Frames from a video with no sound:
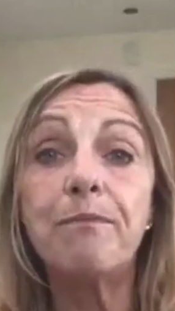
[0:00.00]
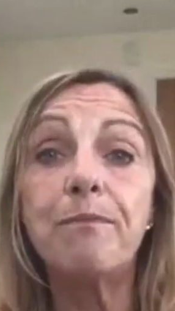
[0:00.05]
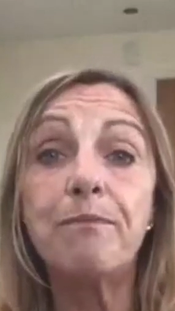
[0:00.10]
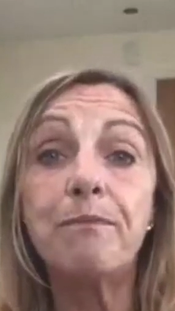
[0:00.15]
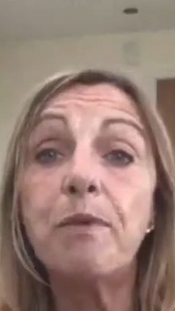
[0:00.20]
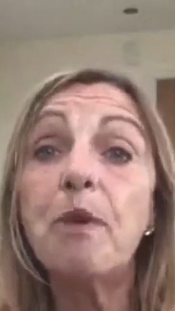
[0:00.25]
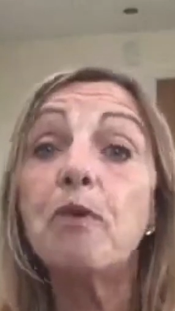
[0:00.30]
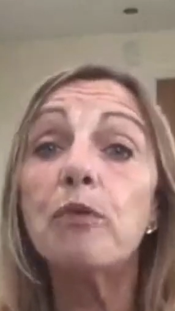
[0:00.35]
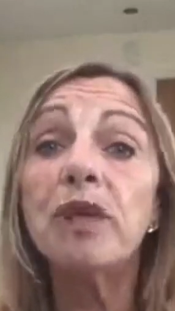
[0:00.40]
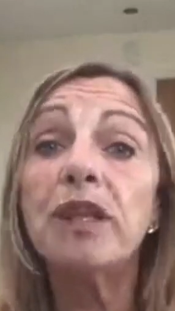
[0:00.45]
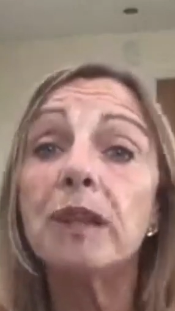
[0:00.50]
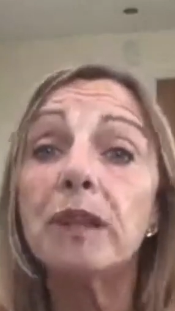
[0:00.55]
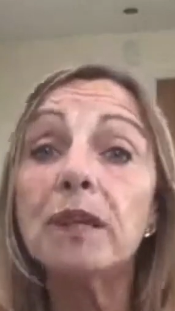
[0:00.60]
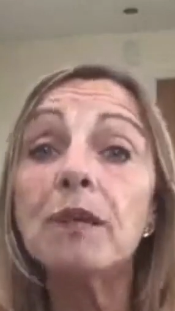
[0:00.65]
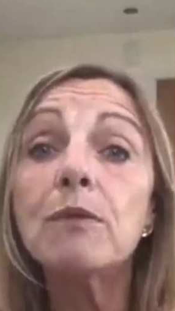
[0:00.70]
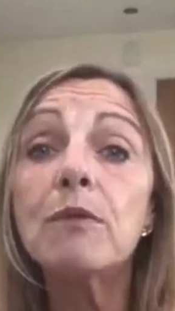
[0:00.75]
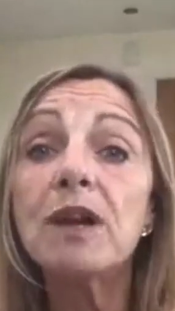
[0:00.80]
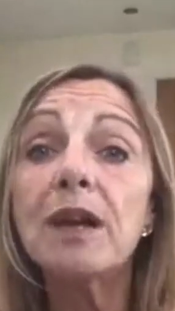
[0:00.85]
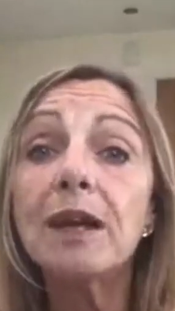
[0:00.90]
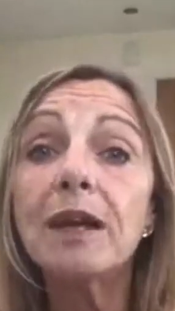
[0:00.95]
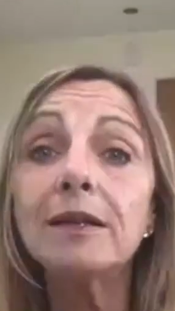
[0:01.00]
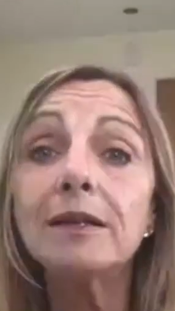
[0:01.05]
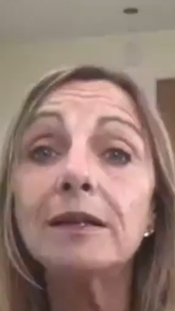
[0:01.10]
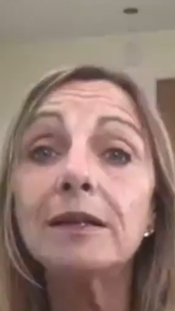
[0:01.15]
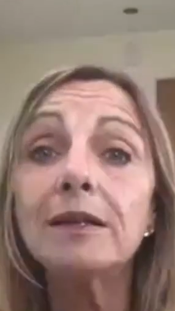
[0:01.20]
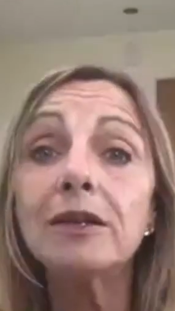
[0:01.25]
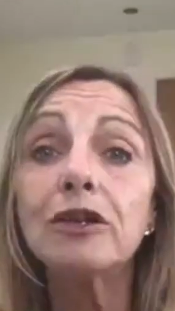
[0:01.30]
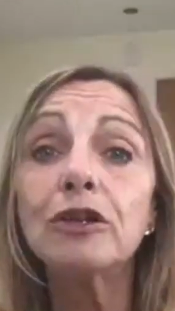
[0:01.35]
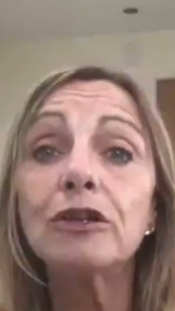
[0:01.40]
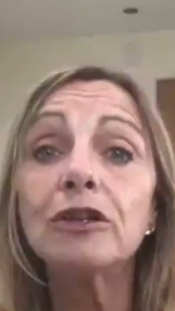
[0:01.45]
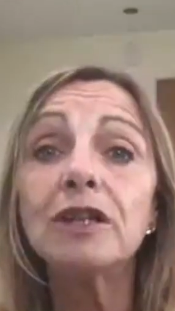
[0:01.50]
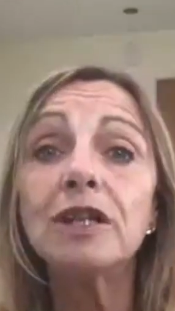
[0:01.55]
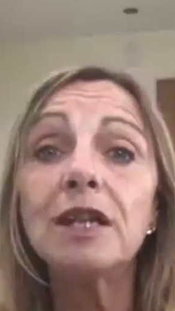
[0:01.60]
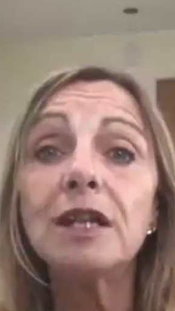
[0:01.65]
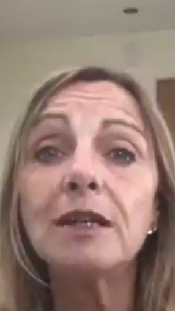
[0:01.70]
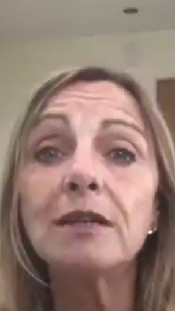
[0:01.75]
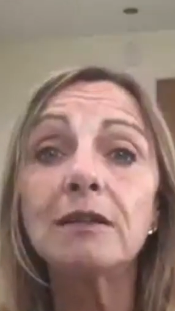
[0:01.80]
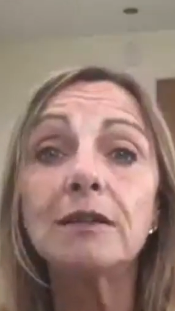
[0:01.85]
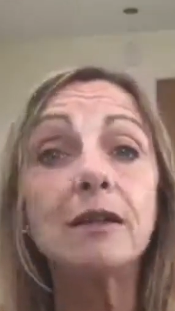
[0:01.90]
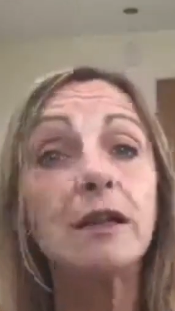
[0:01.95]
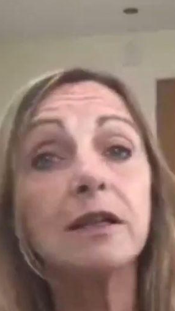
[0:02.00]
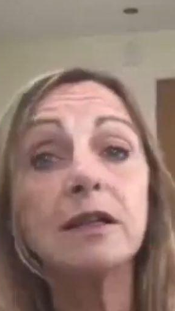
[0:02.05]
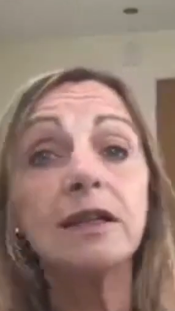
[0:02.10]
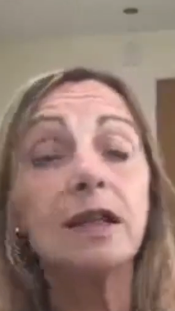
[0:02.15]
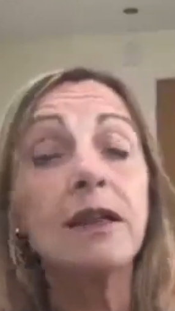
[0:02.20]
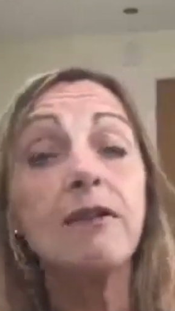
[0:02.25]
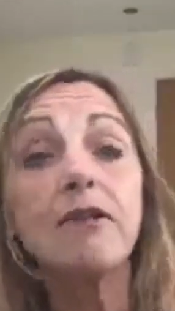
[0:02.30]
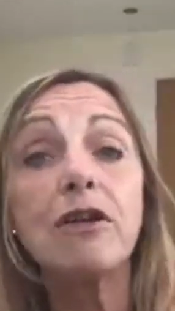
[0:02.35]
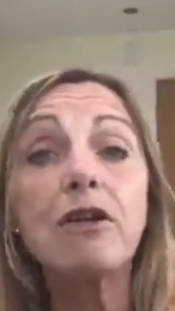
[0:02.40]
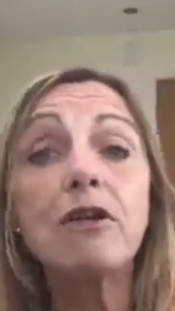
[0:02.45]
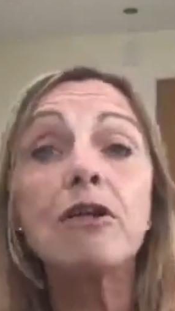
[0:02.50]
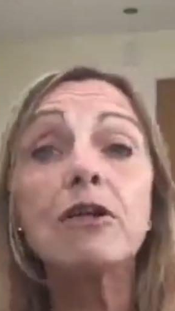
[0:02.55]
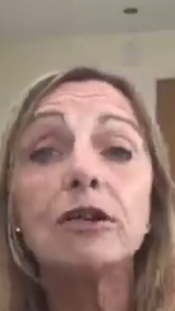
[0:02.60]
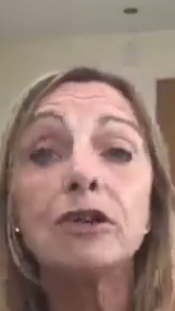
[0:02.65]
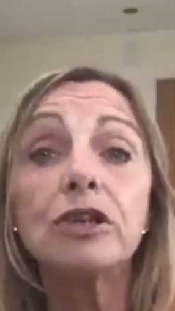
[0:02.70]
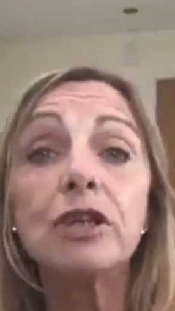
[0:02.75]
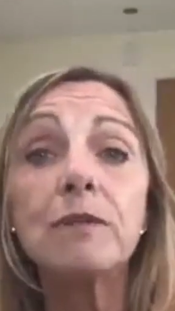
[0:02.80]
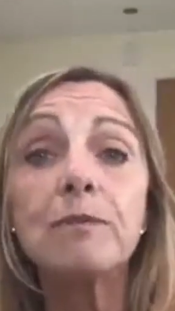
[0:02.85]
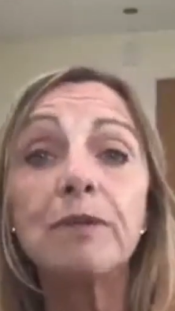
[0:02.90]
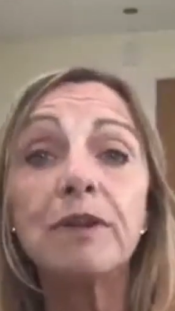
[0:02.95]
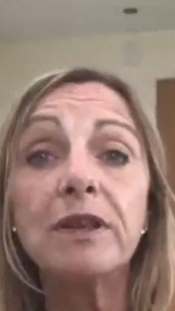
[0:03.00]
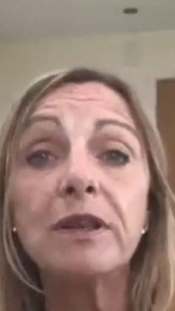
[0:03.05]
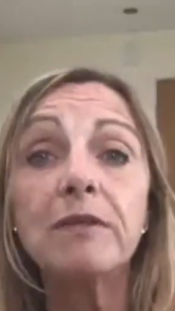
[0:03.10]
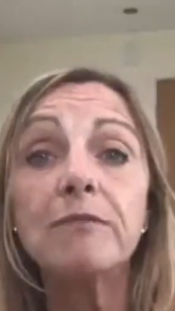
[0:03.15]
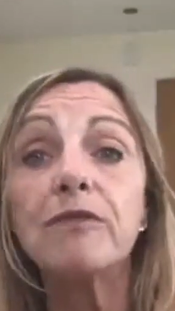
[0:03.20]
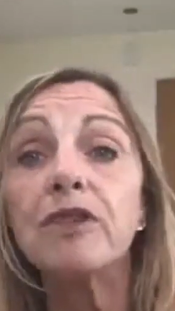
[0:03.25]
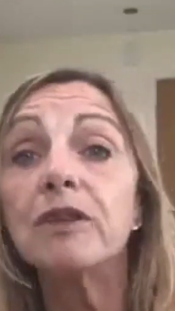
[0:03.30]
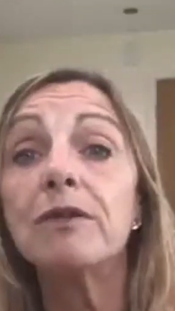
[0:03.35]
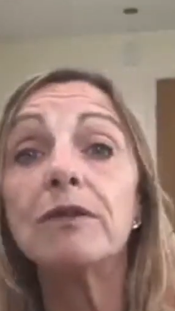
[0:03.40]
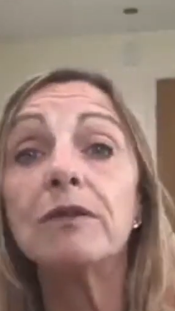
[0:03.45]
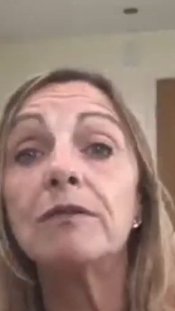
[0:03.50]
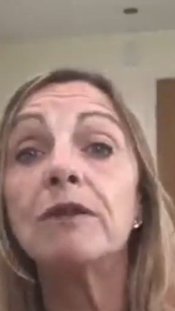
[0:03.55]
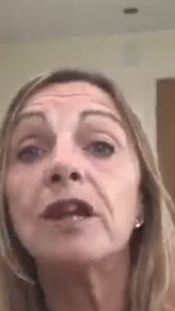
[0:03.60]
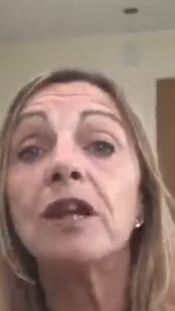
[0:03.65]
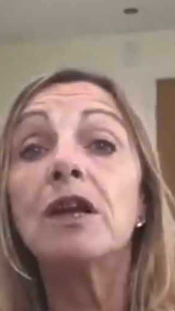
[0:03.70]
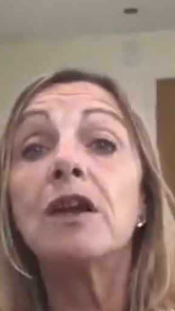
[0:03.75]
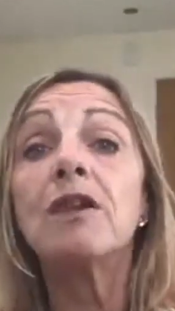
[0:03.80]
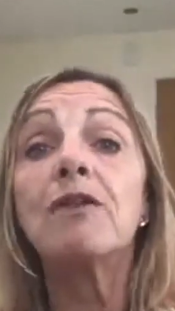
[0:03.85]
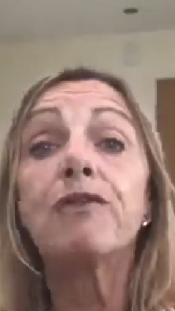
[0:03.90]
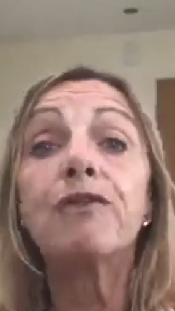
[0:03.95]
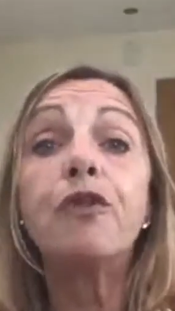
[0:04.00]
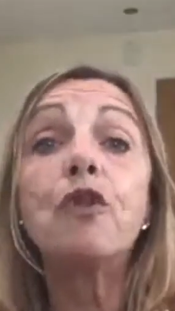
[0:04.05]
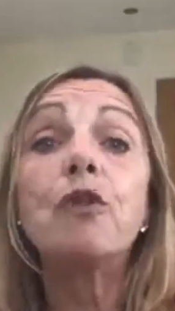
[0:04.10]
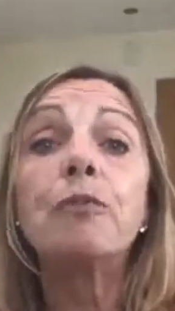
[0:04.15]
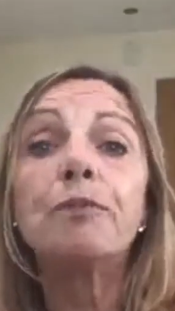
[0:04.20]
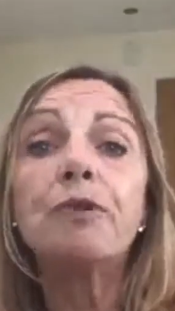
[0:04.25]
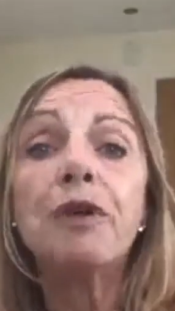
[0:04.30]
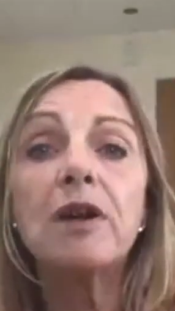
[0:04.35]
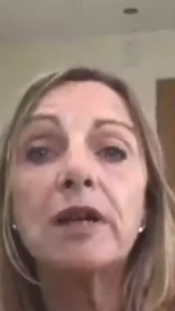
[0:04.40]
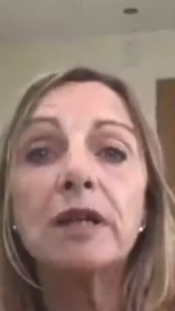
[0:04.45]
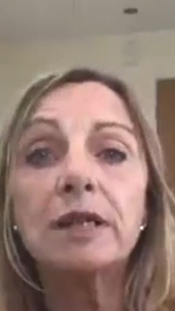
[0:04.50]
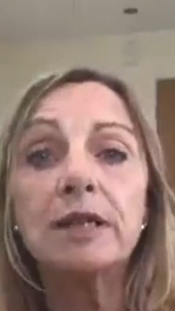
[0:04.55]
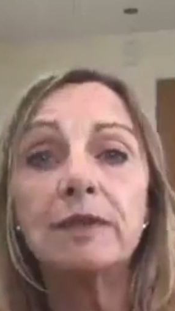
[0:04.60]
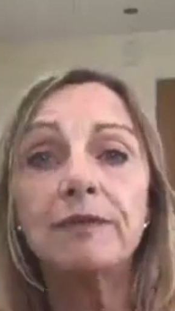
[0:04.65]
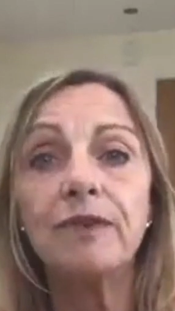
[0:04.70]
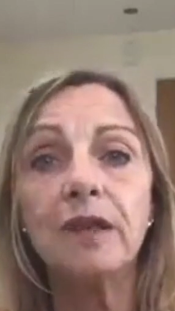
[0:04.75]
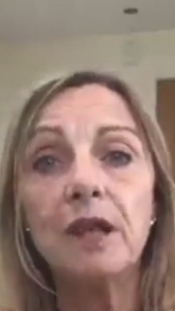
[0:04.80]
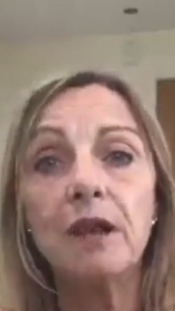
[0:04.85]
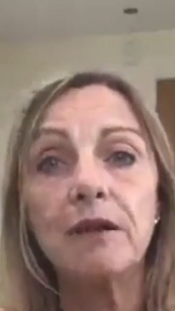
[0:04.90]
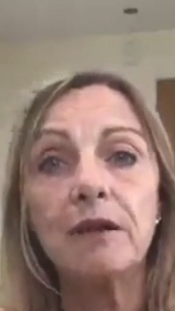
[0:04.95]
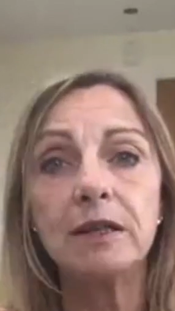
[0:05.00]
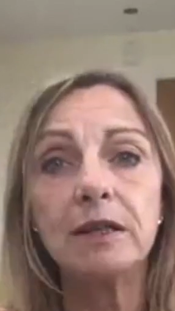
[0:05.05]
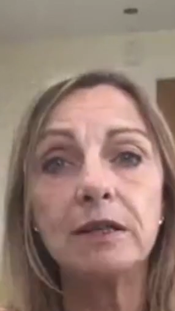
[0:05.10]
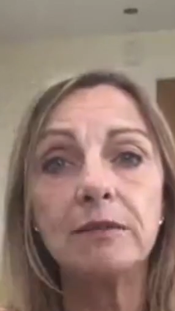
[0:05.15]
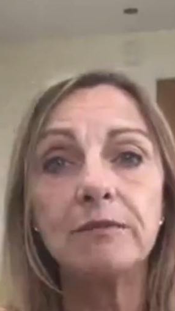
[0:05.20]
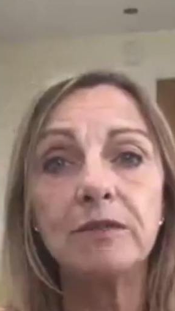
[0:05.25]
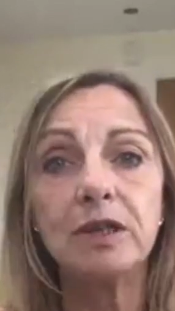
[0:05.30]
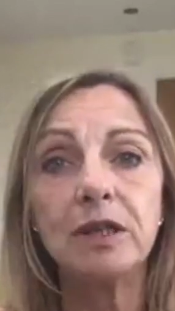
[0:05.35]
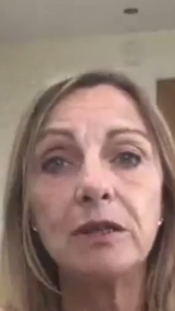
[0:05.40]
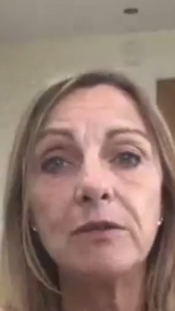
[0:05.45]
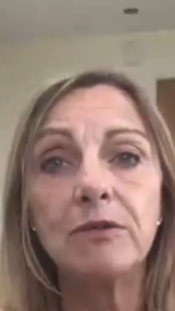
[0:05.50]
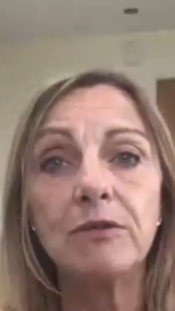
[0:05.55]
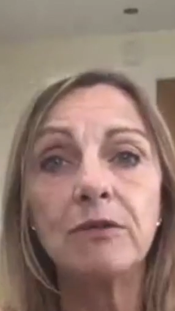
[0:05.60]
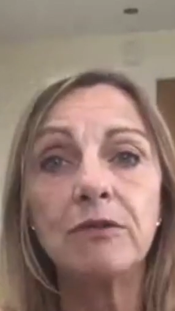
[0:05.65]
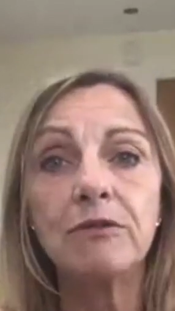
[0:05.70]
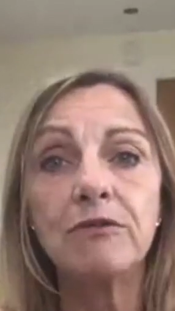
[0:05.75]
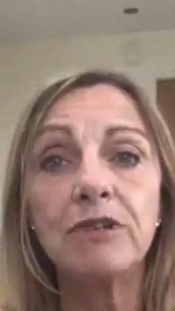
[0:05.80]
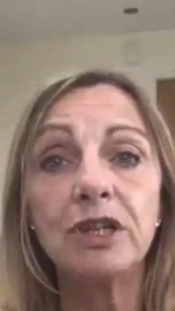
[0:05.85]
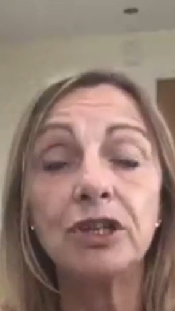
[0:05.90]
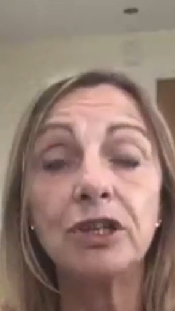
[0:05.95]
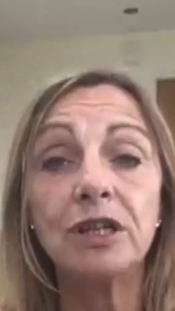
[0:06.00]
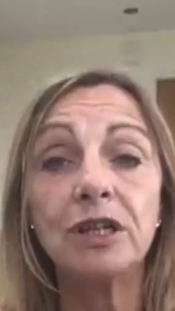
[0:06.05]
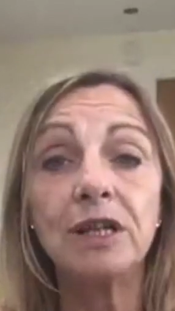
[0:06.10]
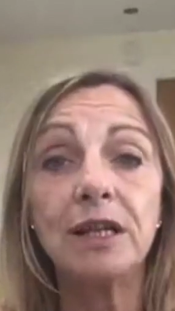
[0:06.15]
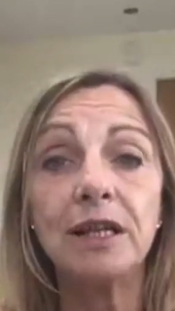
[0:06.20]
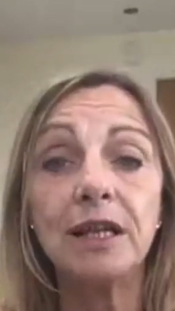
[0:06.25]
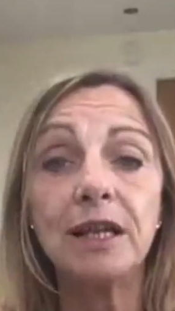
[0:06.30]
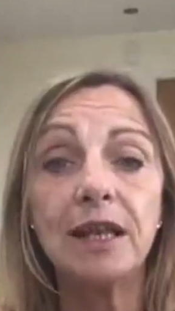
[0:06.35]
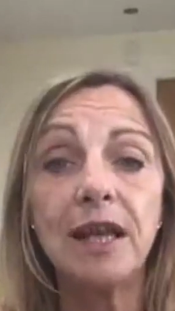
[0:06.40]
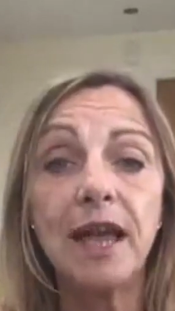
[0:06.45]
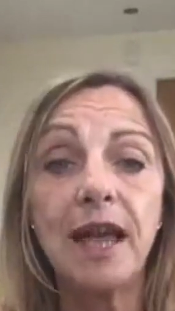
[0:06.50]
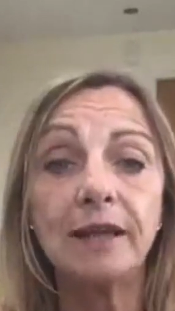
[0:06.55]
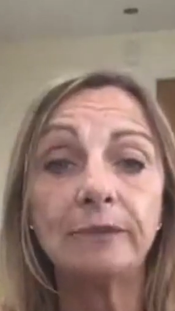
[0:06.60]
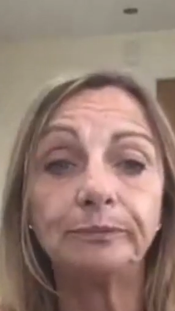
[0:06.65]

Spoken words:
but we think we're getting a good deal because they're a lot cheaper than the full price of the items that were originally there.